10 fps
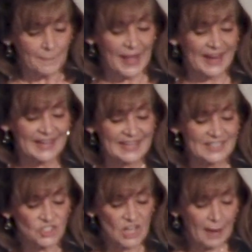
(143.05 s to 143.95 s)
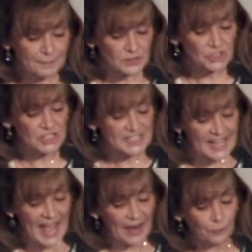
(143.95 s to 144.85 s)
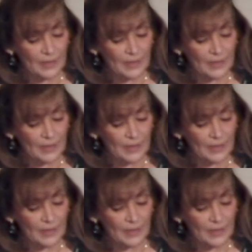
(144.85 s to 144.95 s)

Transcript: But in chapter 10,